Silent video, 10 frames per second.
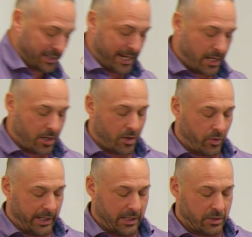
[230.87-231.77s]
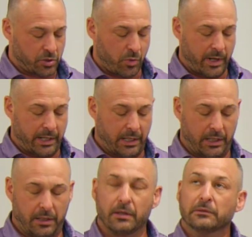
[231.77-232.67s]
lingo in
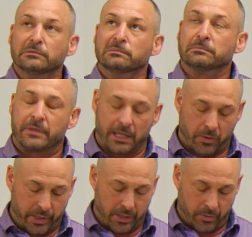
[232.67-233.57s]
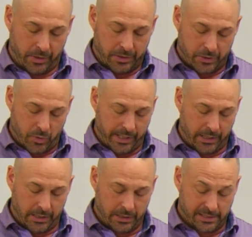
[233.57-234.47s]
20, I think what year it was,
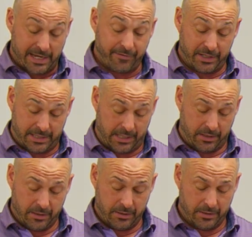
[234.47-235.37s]
2017,